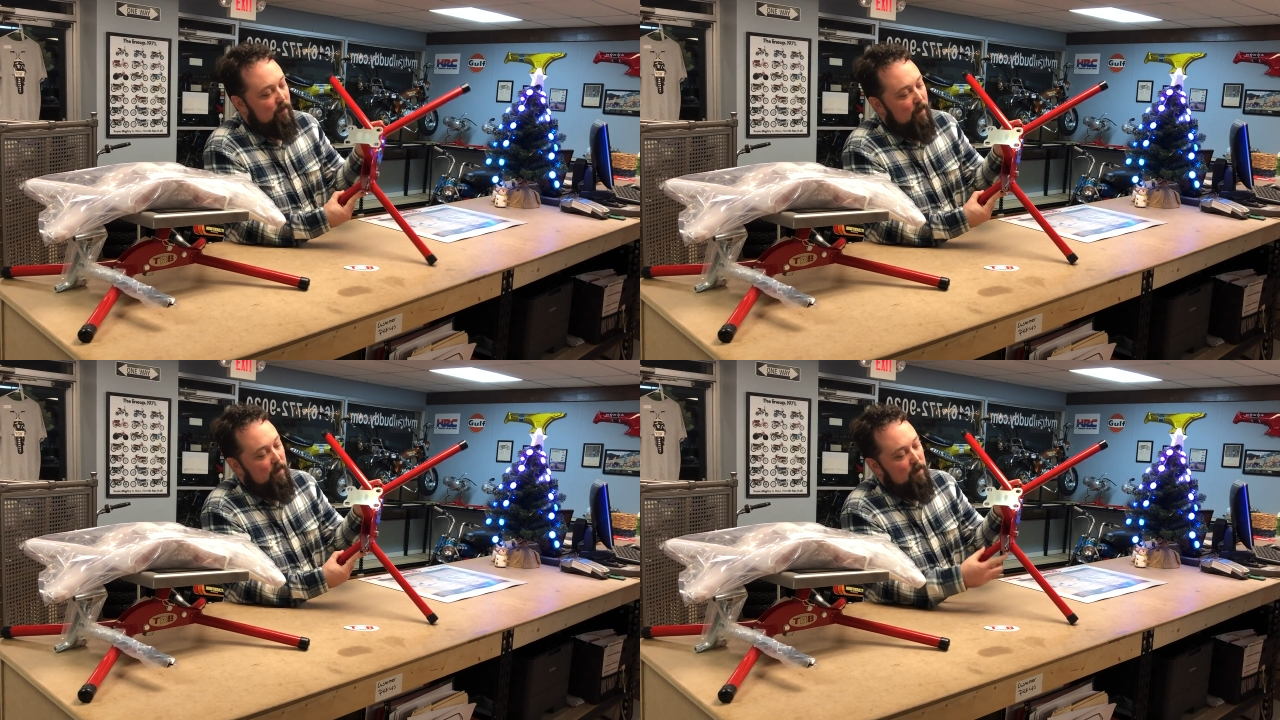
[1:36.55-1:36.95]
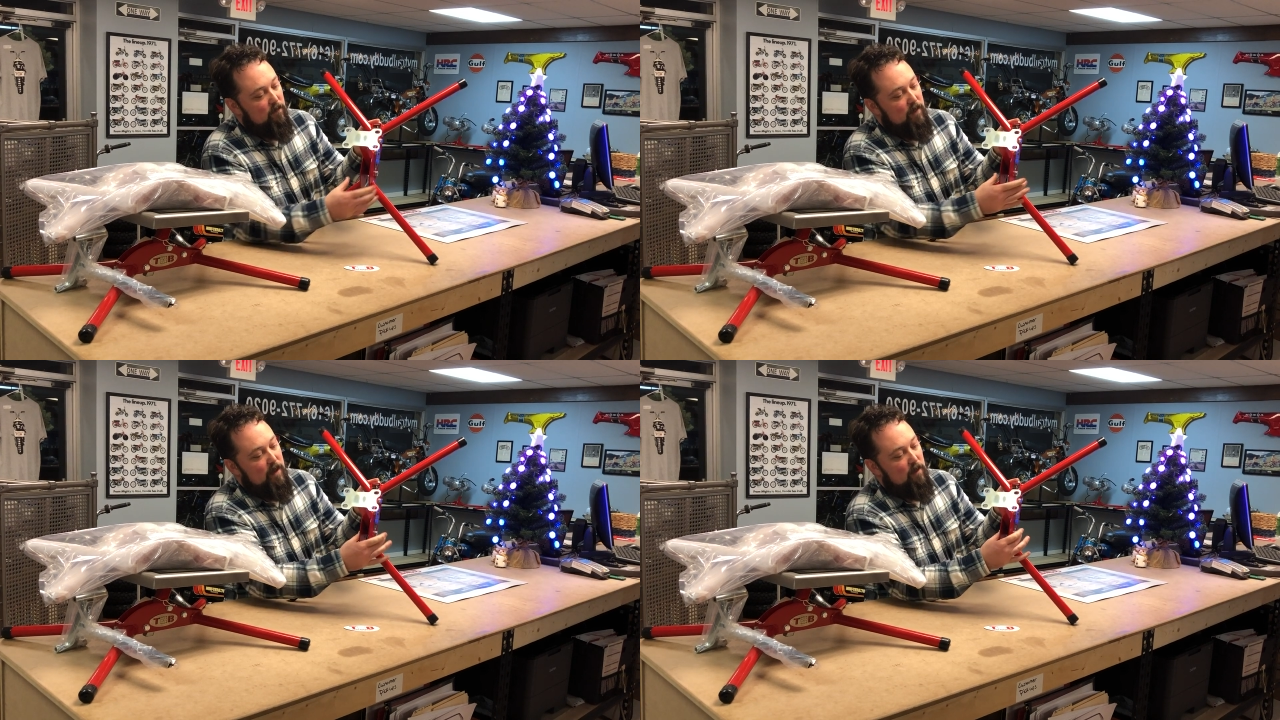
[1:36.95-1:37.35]
and then
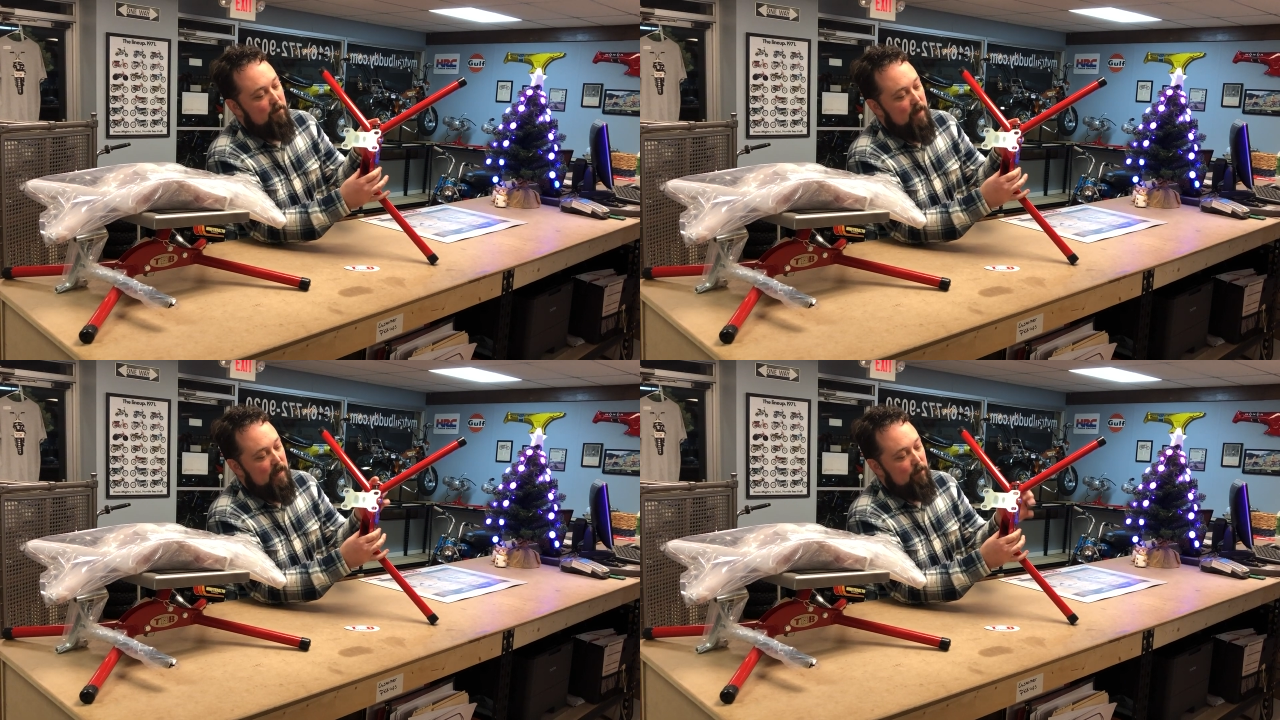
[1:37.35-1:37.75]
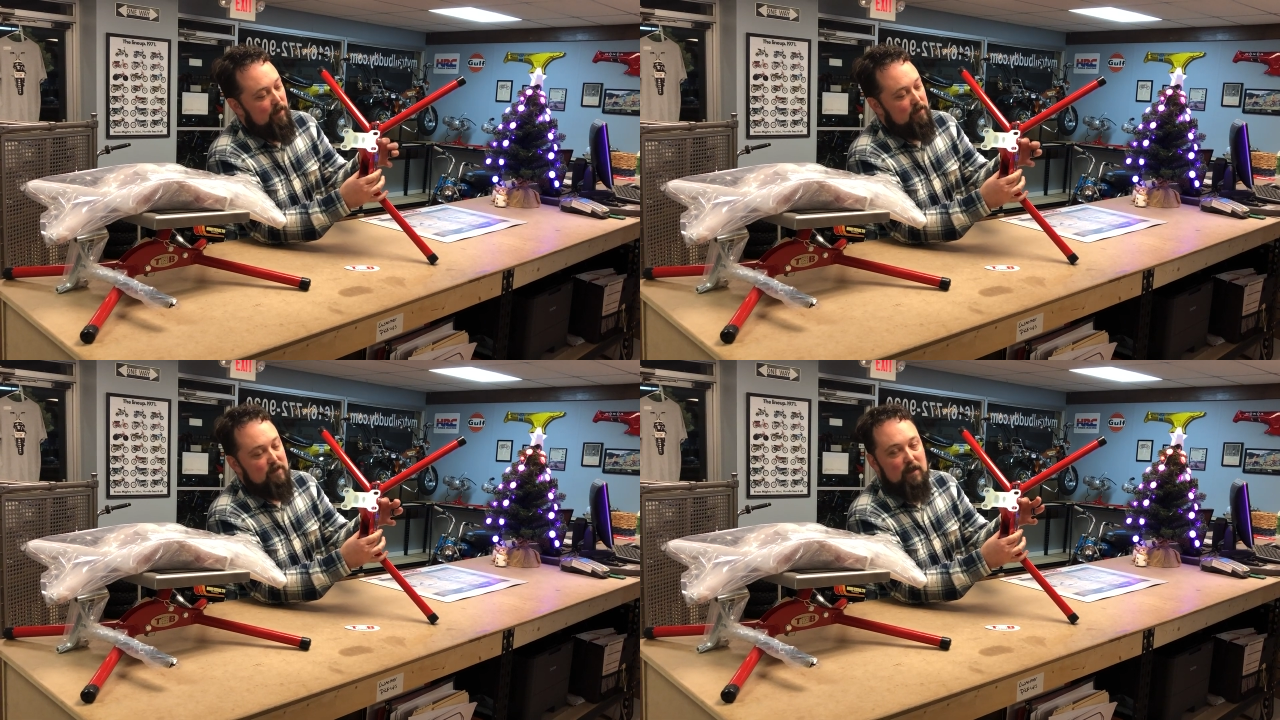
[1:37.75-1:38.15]
you've got your main
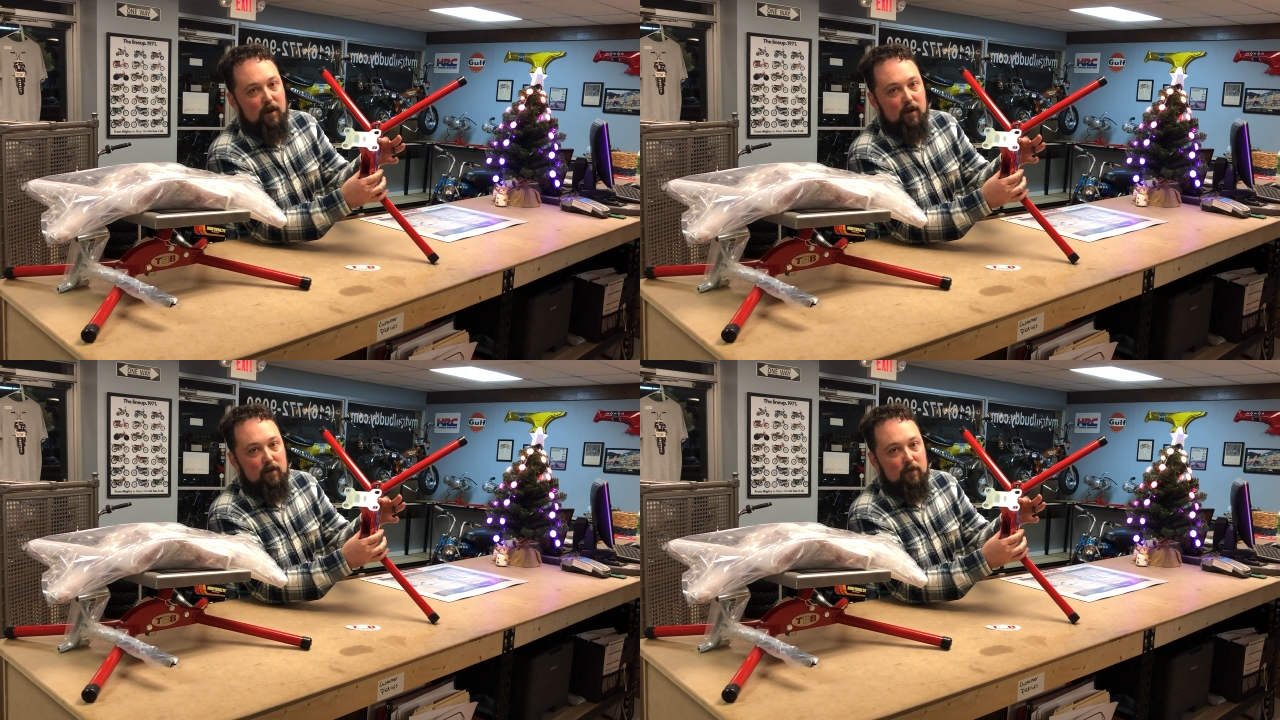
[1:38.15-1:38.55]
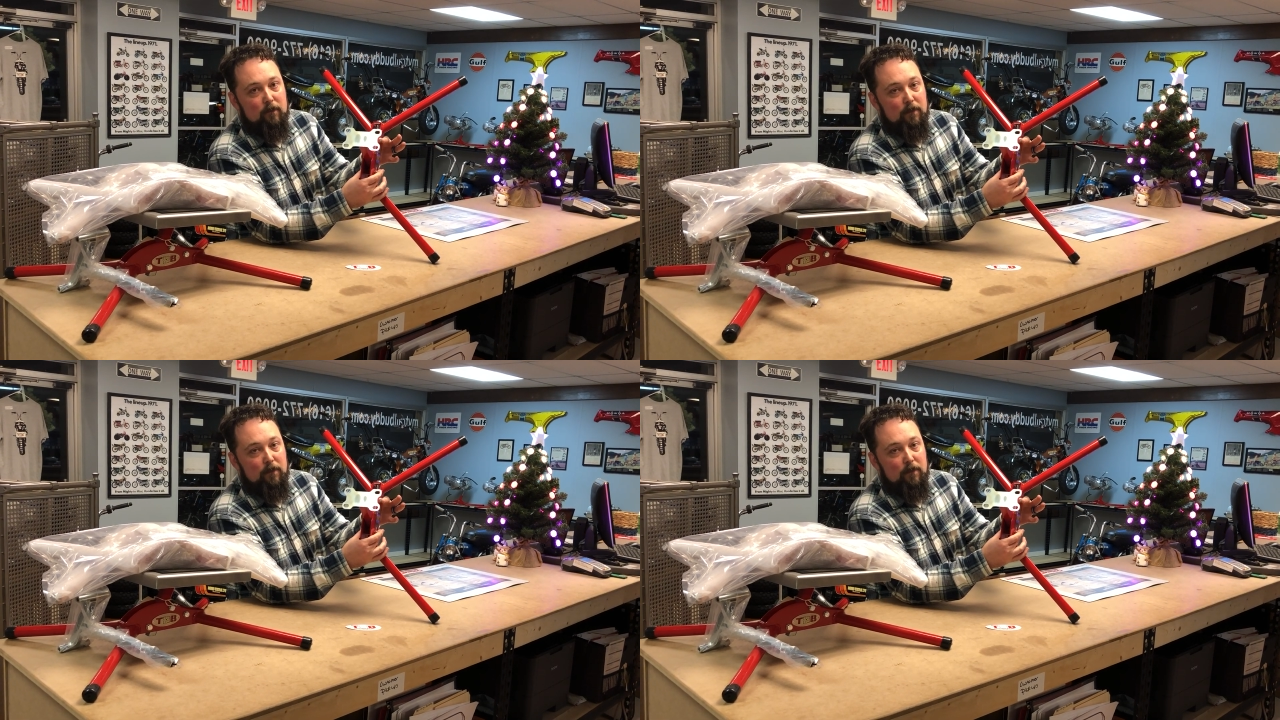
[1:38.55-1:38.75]
pieces here